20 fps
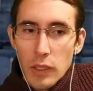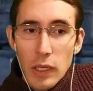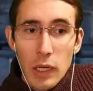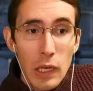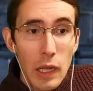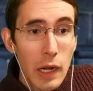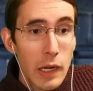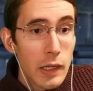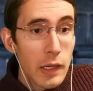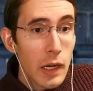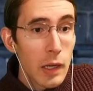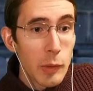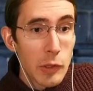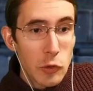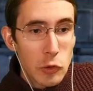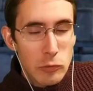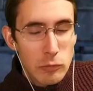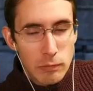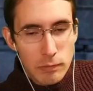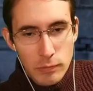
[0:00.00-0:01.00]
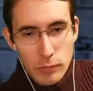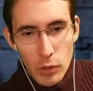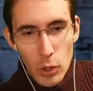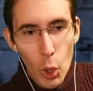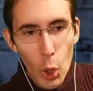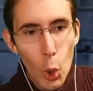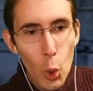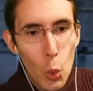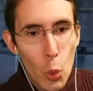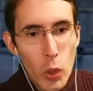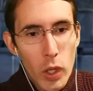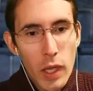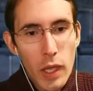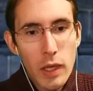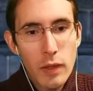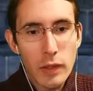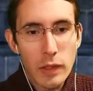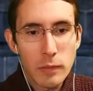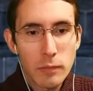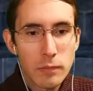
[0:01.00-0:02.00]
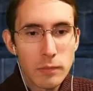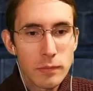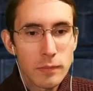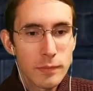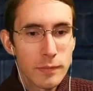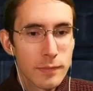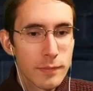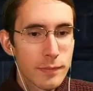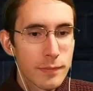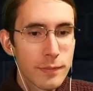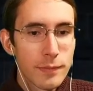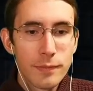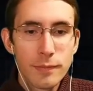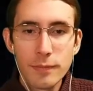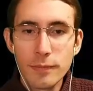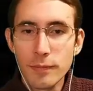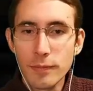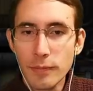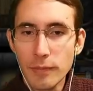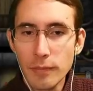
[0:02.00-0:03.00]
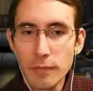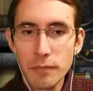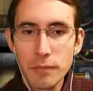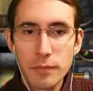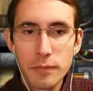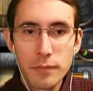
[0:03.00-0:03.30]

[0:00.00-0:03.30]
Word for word: Did a lot of damage. Okay then. Hmm.